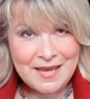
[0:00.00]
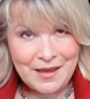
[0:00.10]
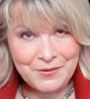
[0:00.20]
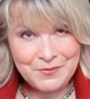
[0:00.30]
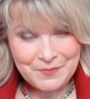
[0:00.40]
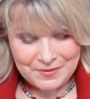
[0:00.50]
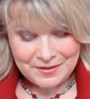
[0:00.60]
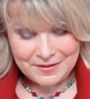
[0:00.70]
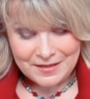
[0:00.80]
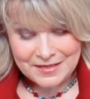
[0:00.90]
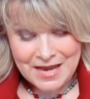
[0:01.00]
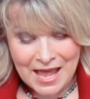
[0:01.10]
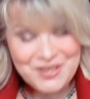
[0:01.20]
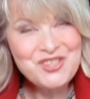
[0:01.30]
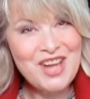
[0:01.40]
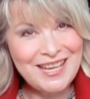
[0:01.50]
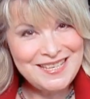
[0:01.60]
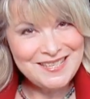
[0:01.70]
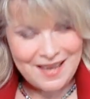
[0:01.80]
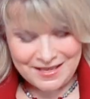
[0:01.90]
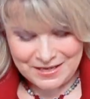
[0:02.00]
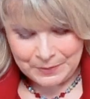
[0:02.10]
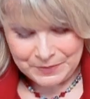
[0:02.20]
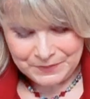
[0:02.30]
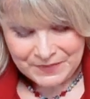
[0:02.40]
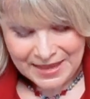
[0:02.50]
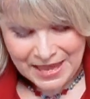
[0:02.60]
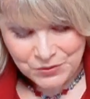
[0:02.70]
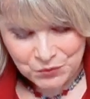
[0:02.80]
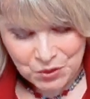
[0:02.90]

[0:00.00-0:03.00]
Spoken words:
down, non-shiny side up, and